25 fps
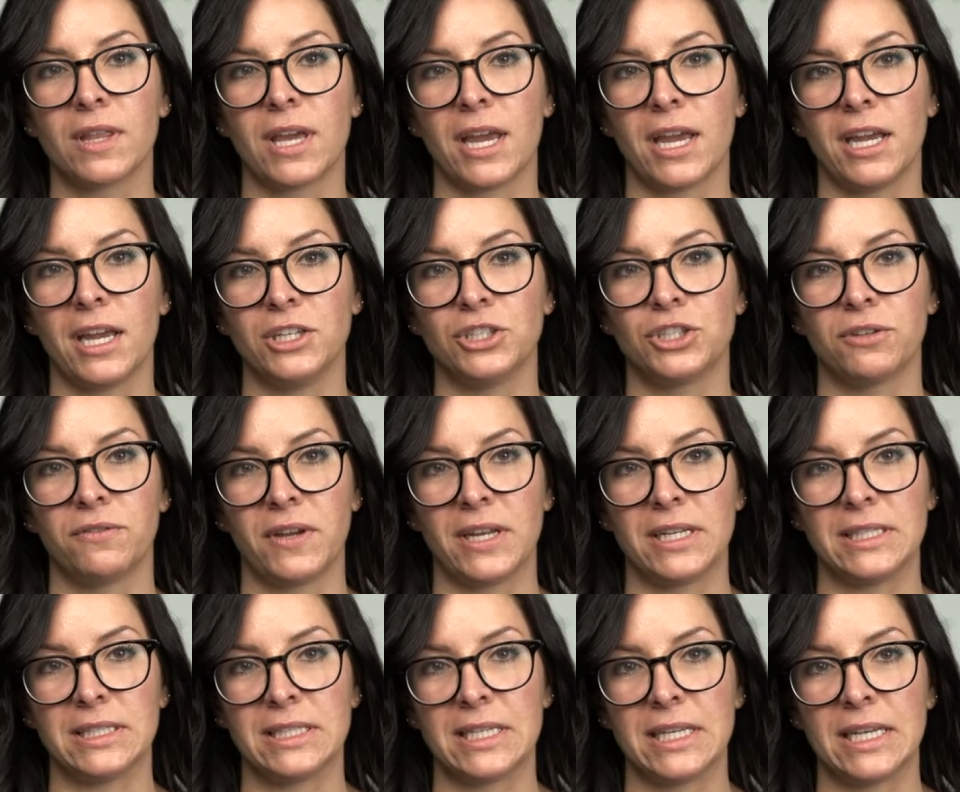the age of
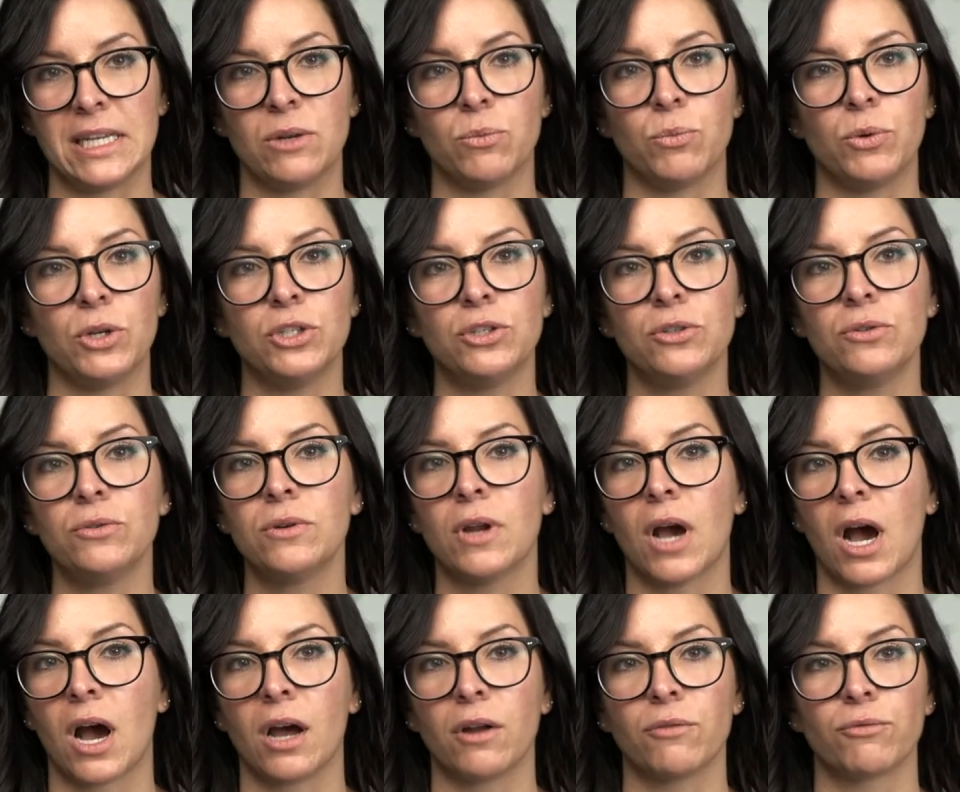18, we do
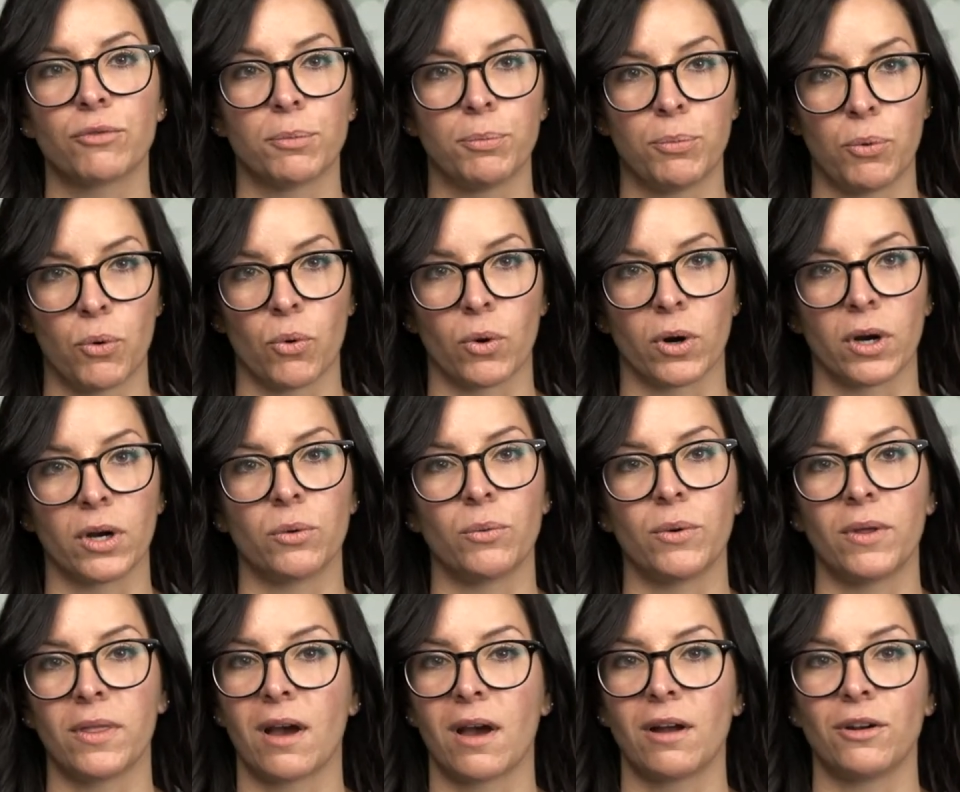not report
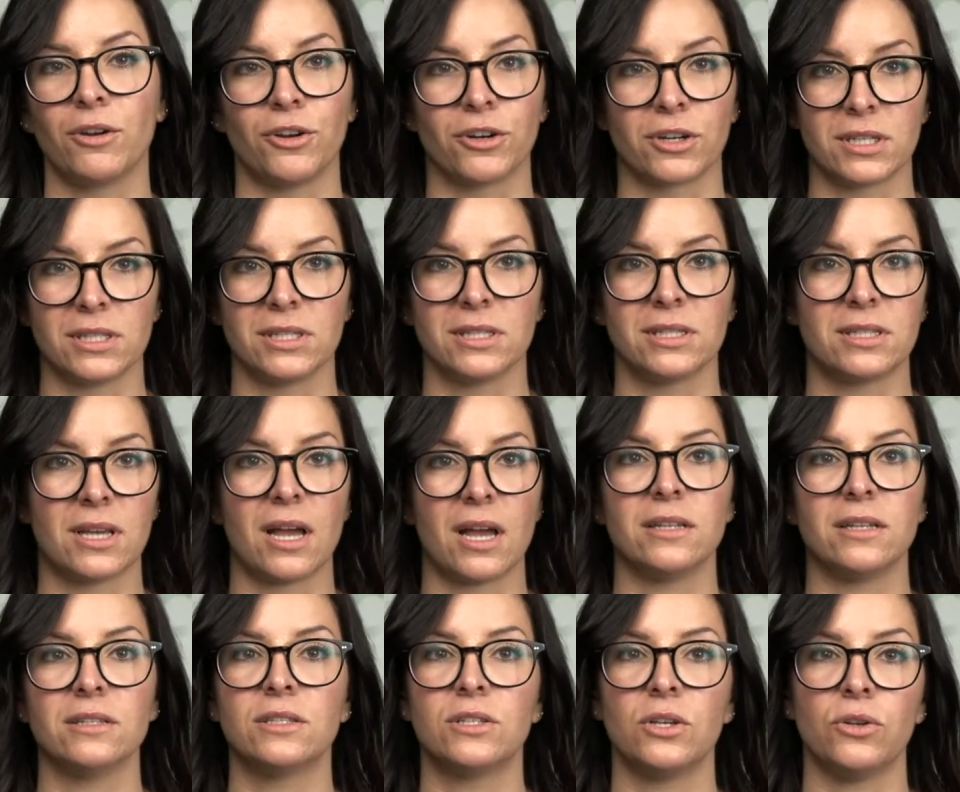without your
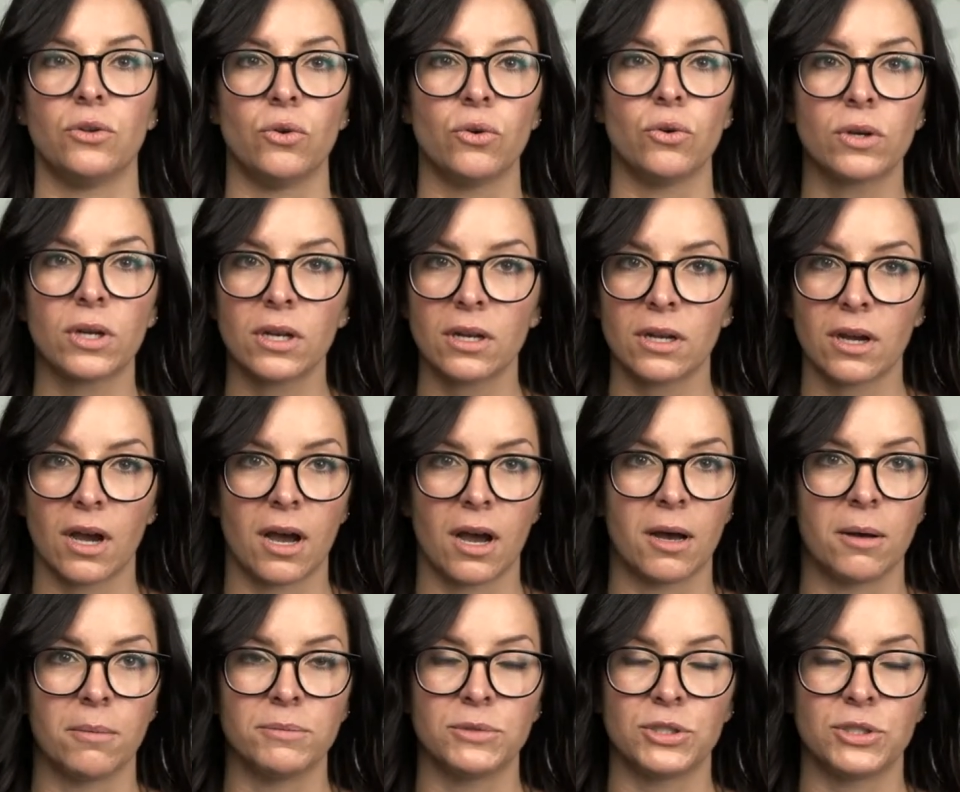consent. So you can
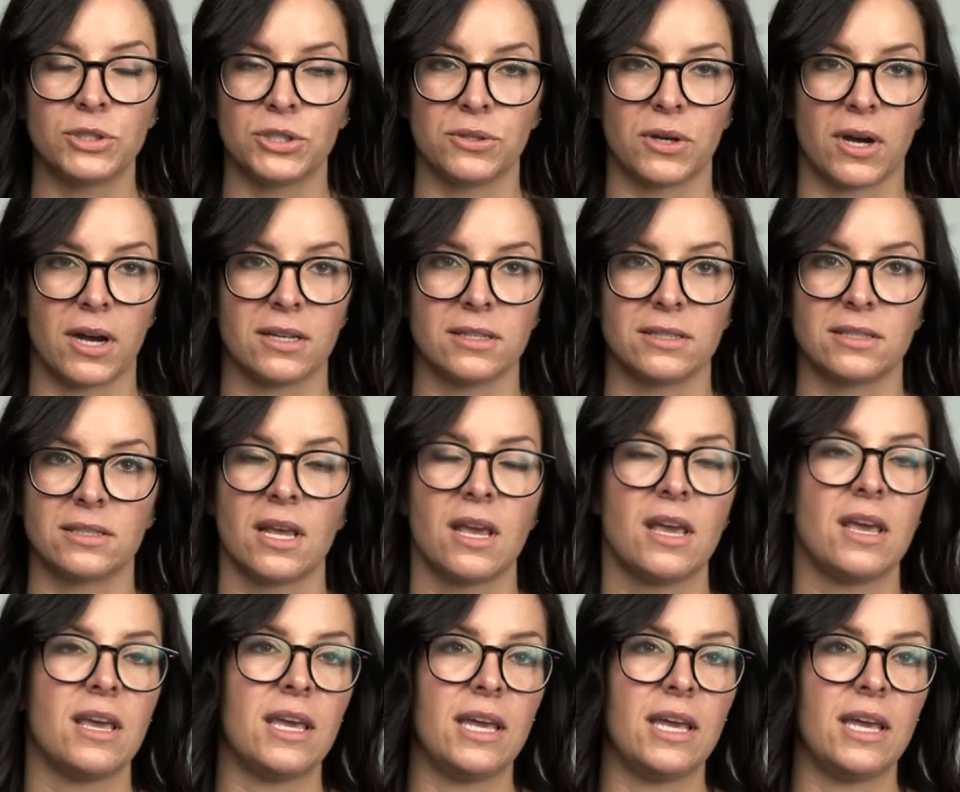come to us.